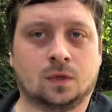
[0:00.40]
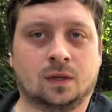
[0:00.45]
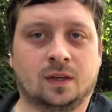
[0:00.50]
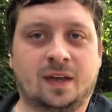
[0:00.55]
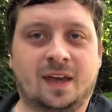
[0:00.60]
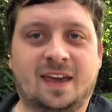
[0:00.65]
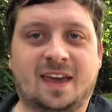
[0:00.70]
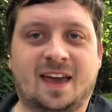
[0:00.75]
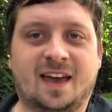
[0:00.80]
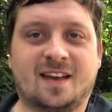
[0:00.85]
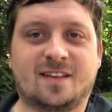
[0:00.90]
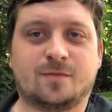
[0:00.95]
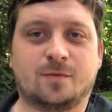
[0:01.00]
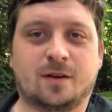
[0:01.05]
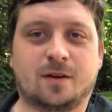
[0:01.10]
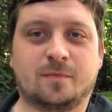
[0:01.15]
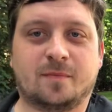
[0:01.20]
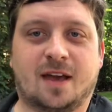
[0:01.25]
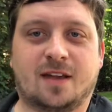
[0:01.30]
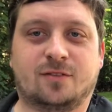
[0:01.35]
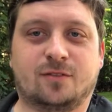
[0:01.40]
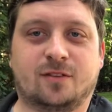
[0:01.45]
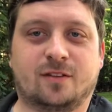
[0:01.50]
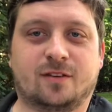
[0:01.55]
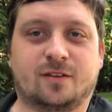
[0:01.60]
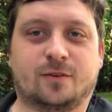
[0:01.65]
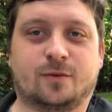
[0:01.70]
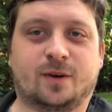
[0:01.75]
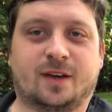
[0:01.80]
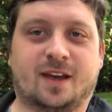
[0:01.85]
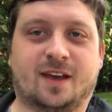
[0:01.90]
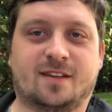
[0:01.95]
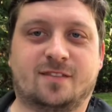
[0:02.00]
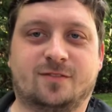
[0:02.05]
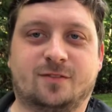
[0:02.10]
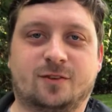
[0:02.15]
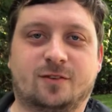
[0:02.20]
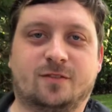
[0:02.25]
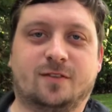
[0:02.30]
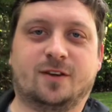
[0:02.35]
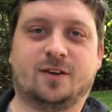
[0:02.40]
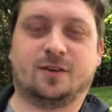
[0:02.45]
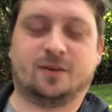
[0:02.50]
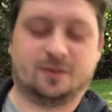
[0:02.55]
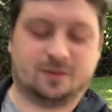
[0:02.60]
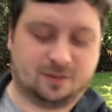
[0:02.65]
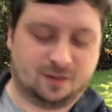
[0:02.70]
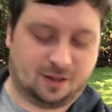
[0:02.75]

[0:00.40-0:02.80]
Hey guys, welcome back to another quick ass food review.